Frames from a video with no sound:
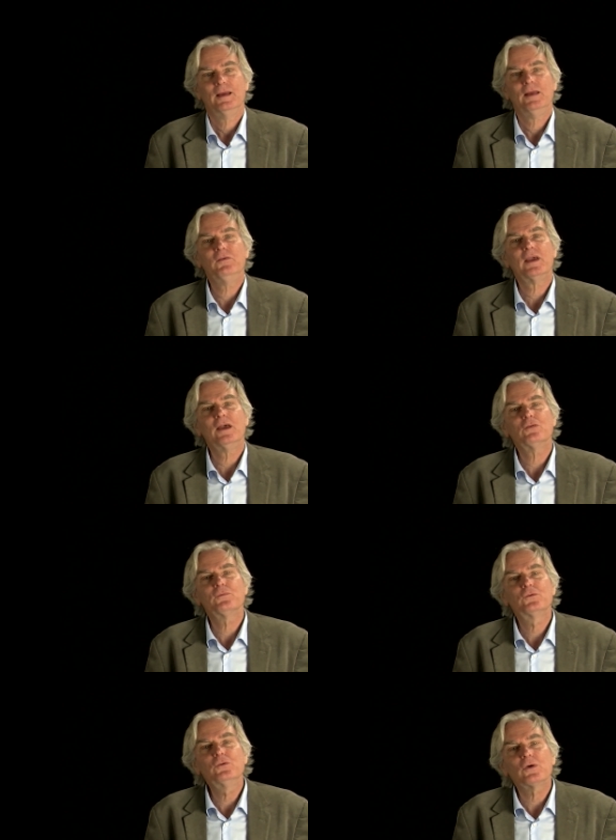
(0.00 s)
In the case
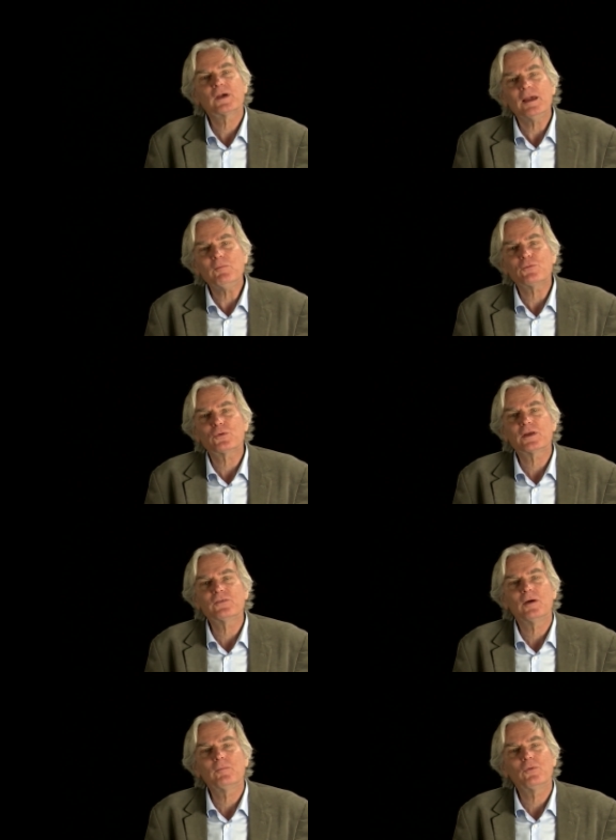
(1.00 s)
of Durkheim, for
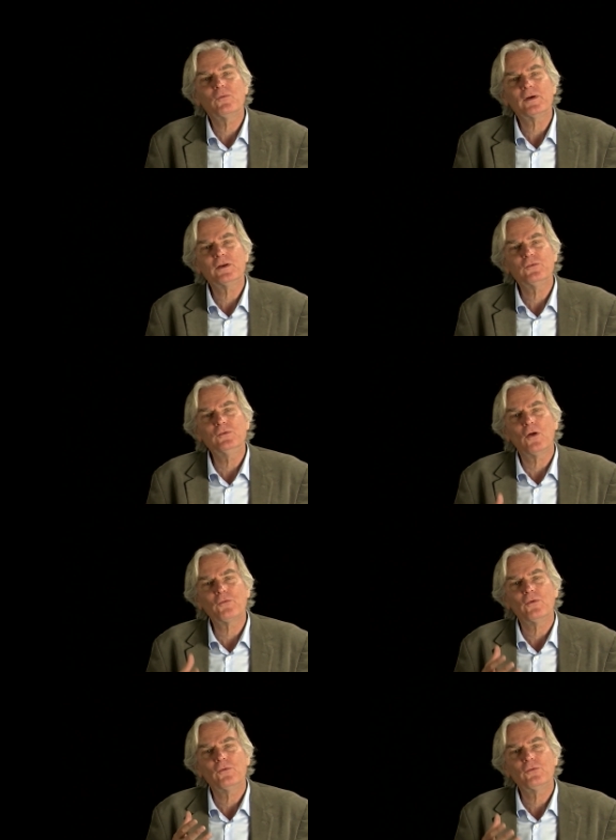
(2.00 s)
example, there is
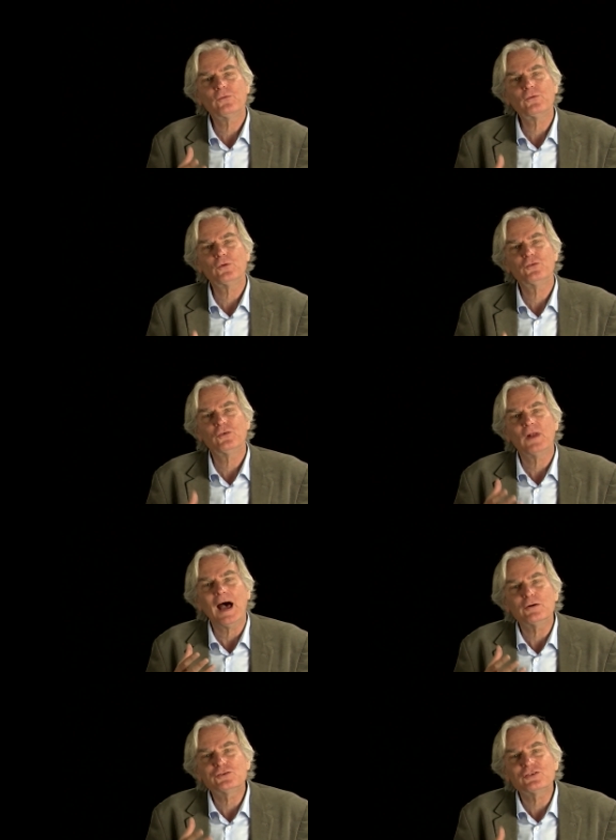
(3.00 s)
not such an
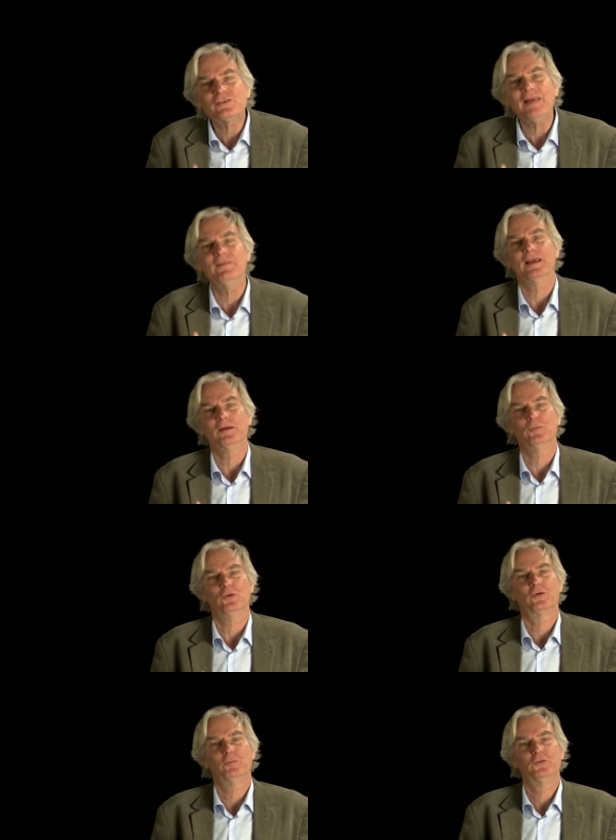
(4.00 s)
outstanding
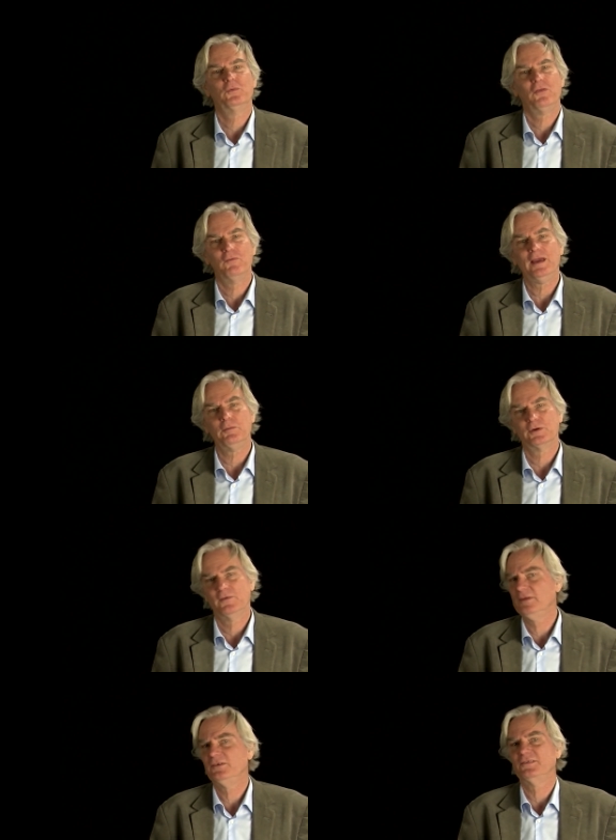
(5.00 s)
book, but with Weber
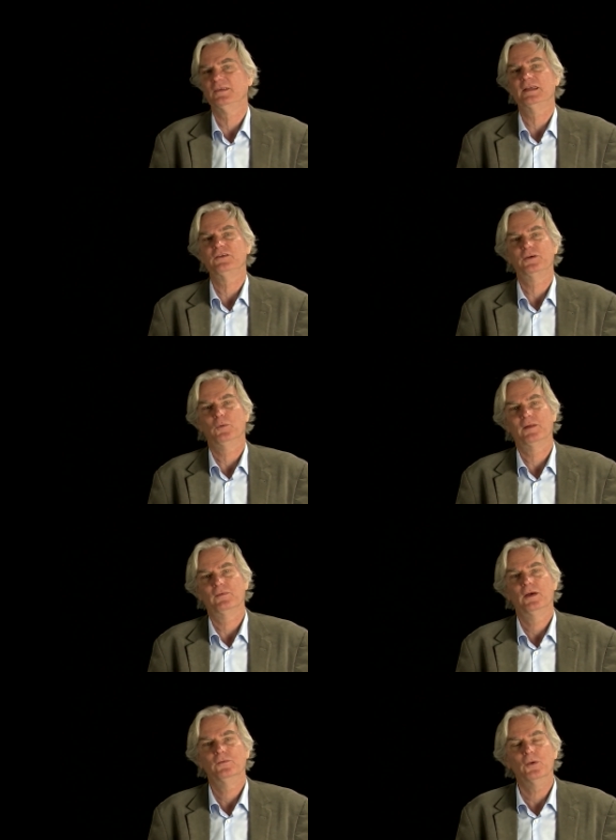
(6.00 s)
this is an easy
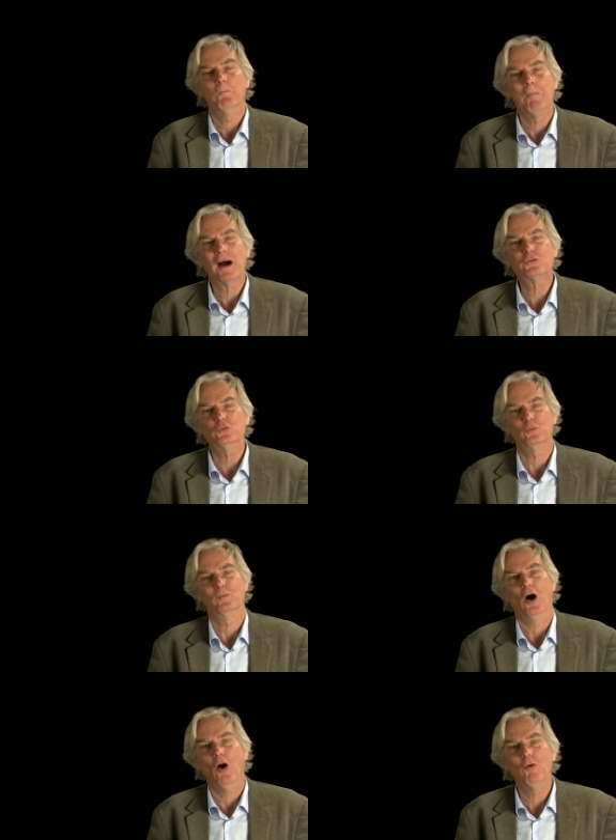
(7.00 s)
one. The
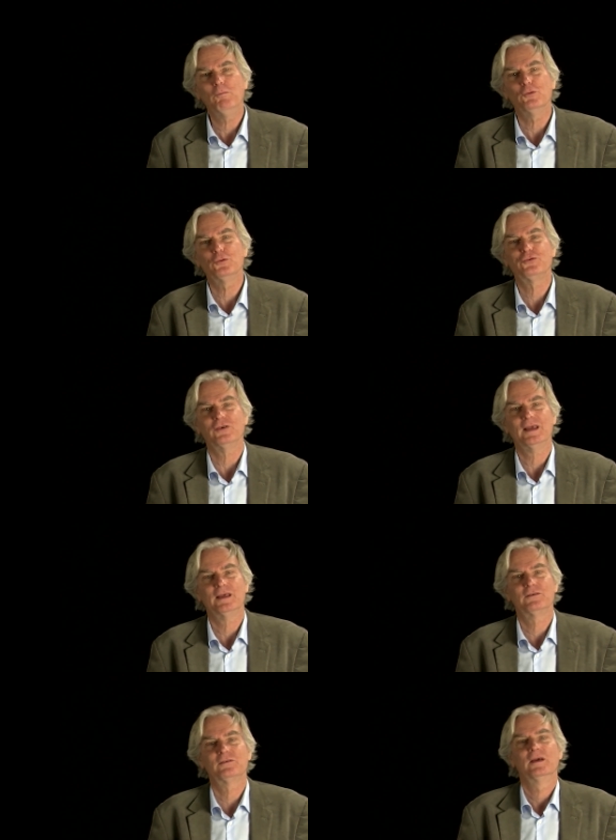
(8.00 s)
magnum opus
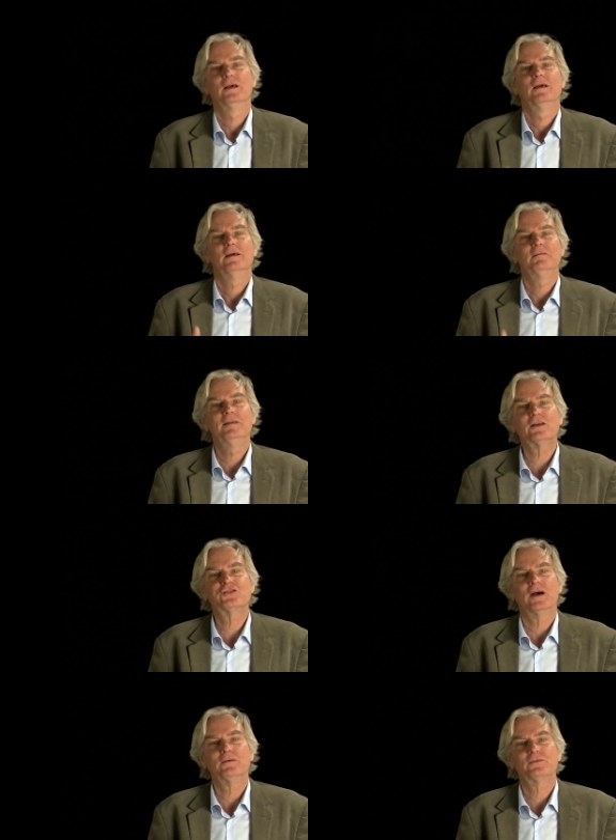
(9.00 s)
is
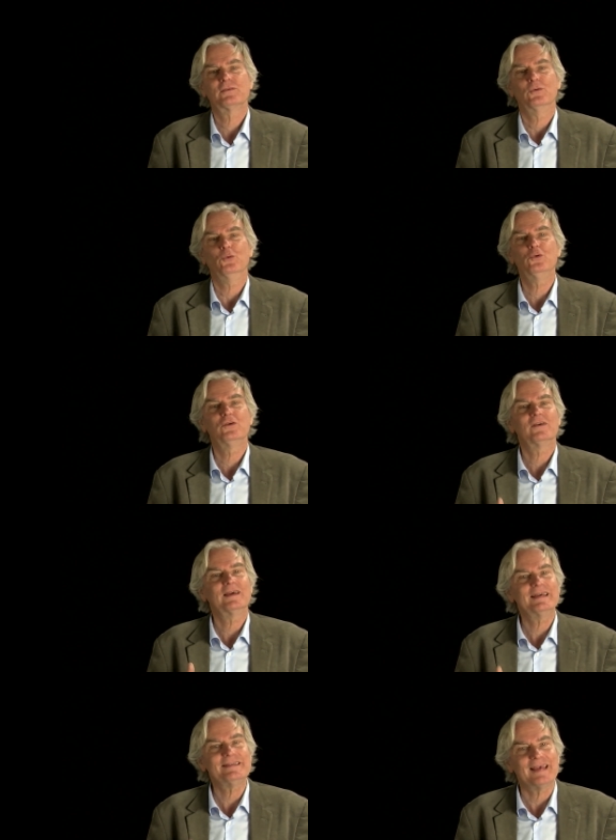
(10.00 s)
Wirtschaft und
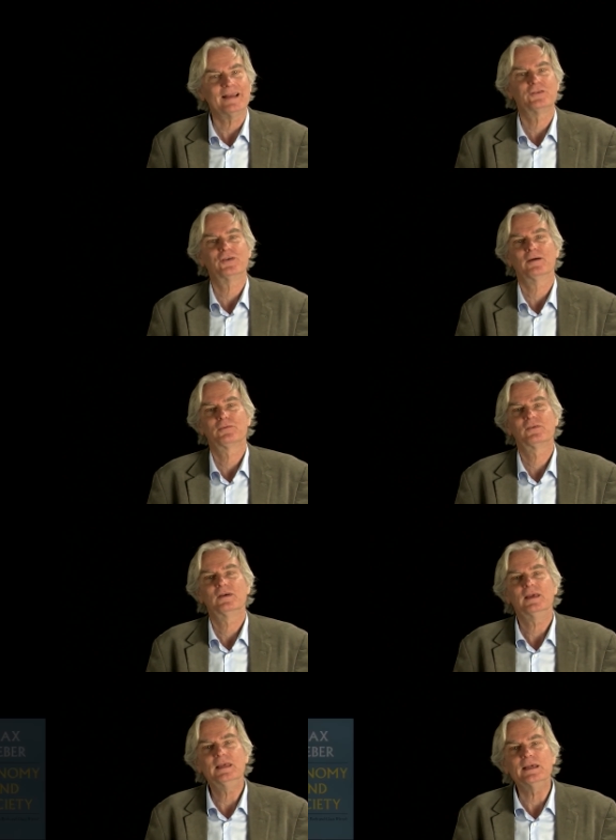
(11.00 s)
Gesellschaft,
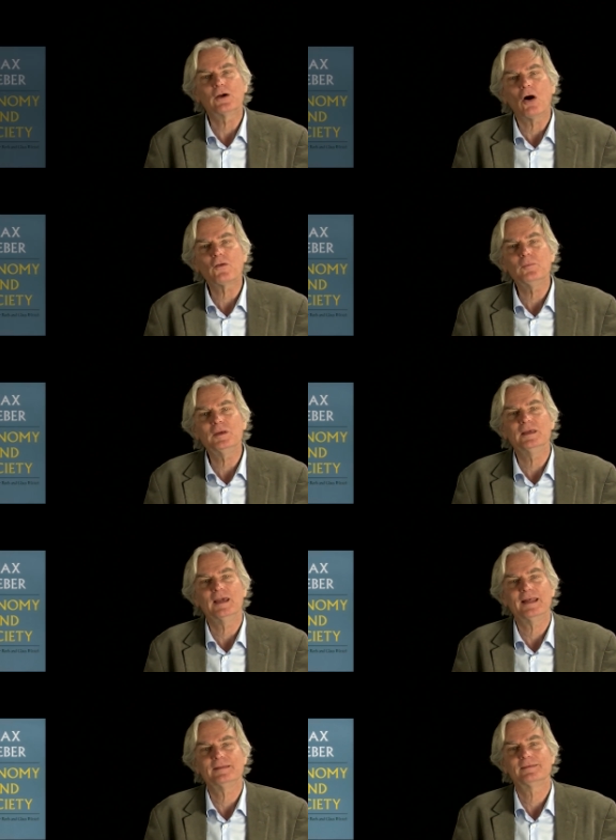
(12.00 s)

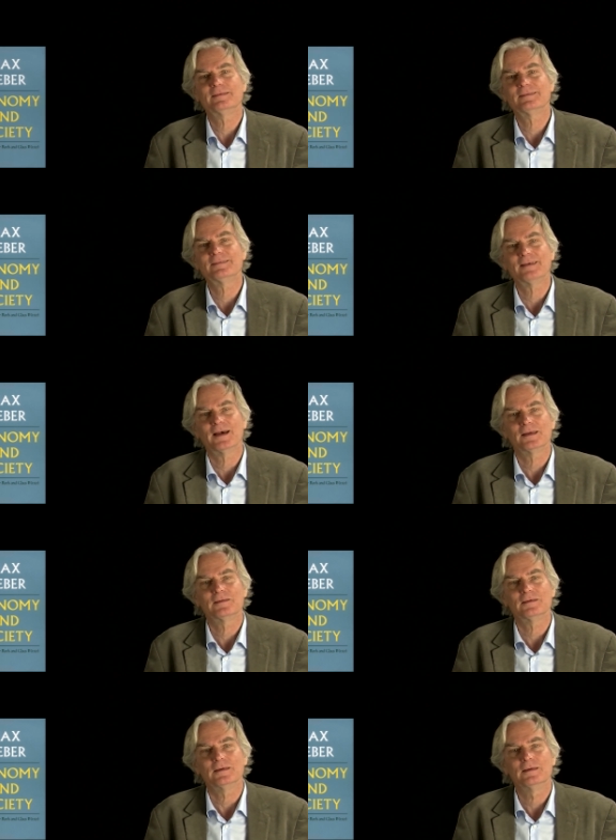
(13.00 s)
Economy and
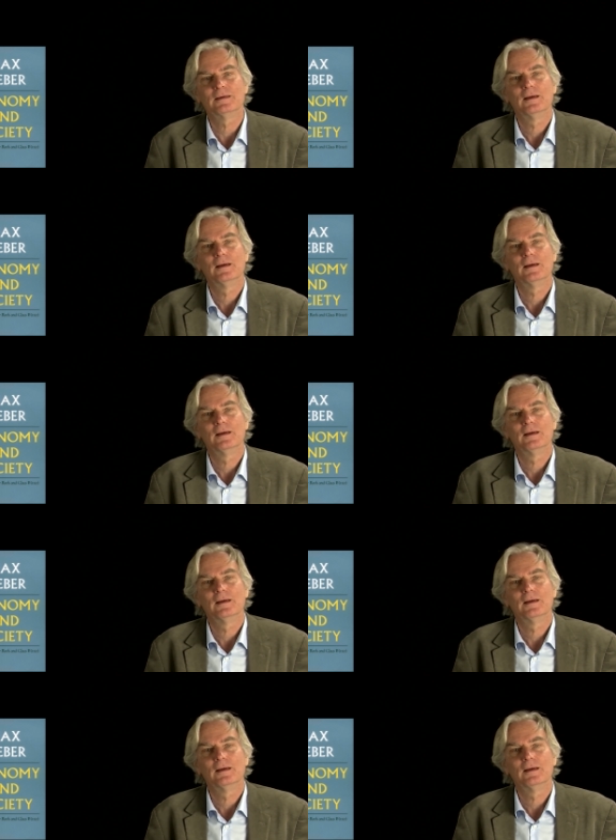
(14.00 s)
Society.